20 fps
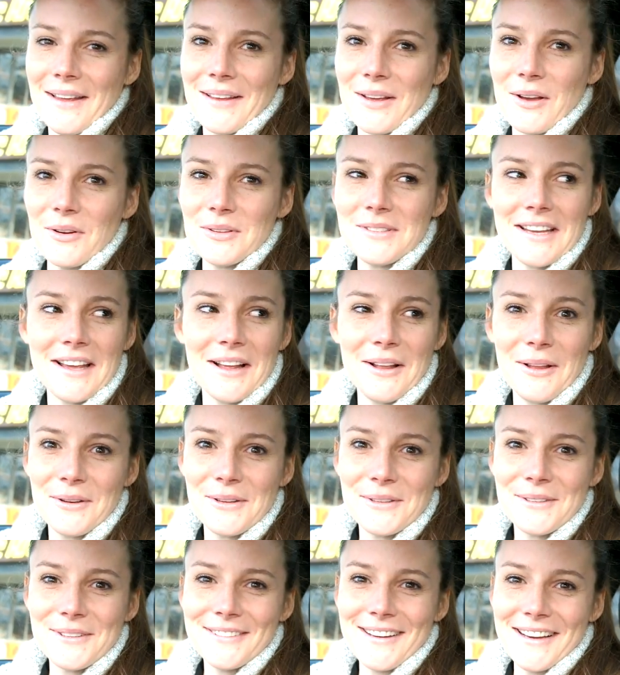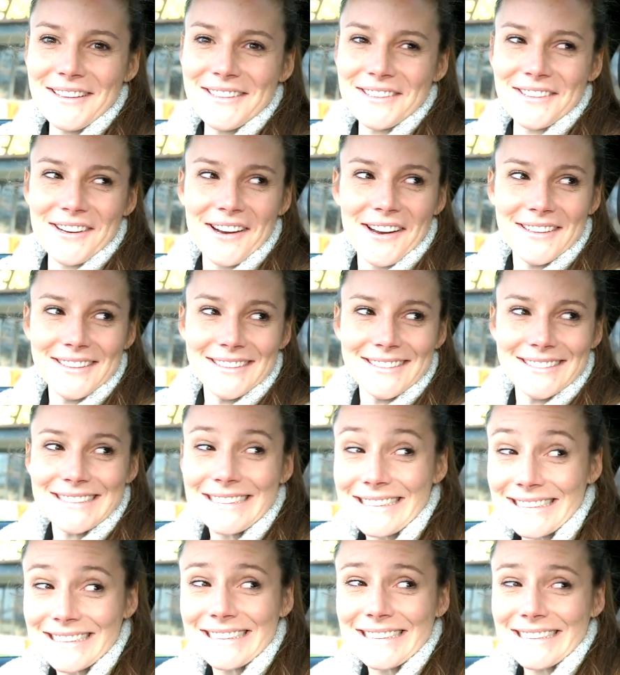Go say hello to a restaurant.
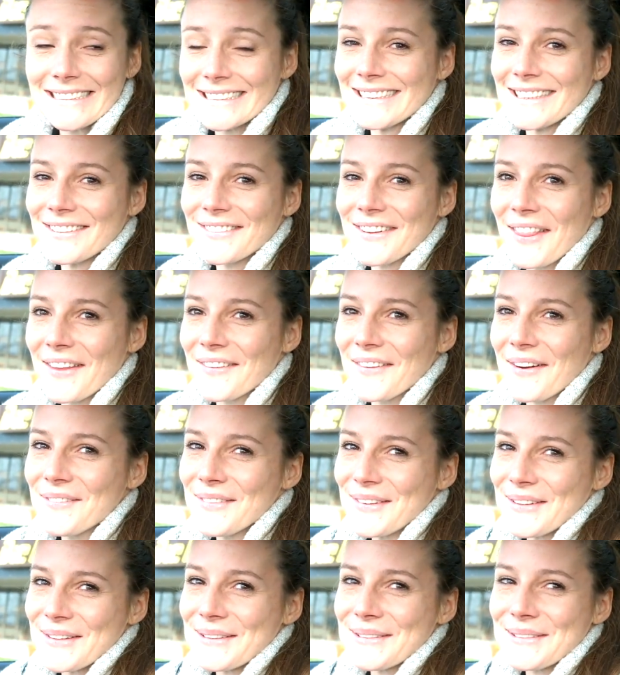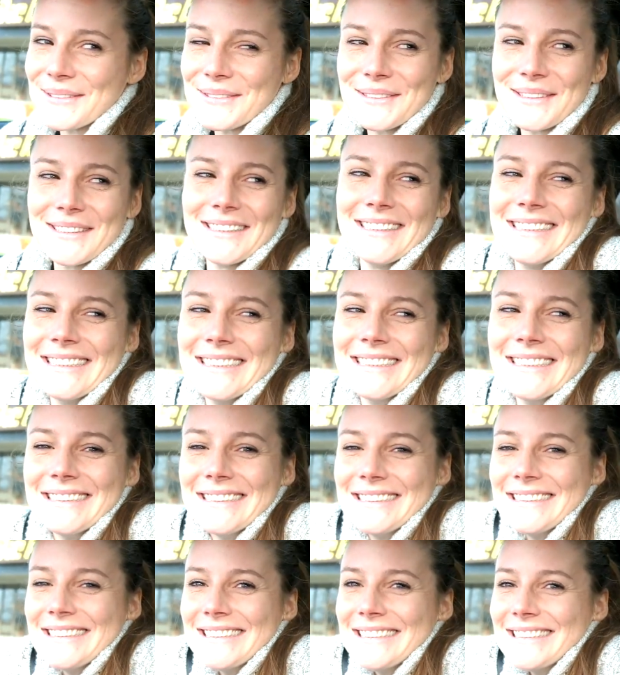See what they're up to.
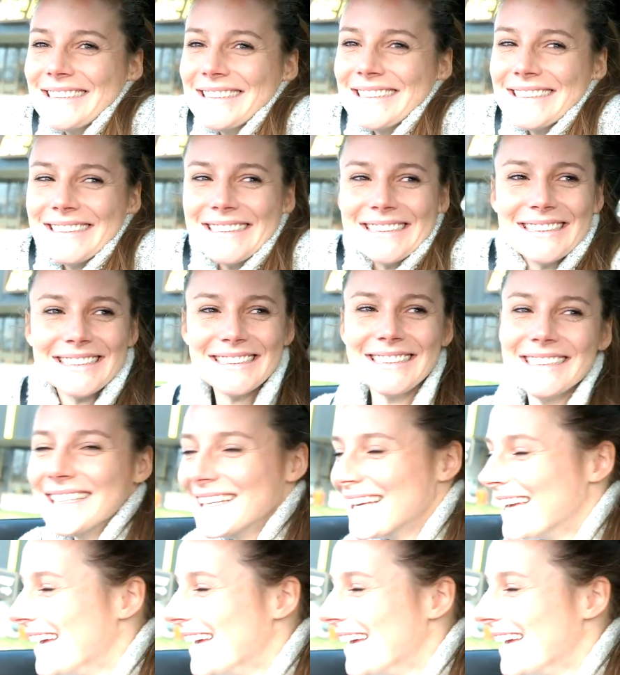Yeah.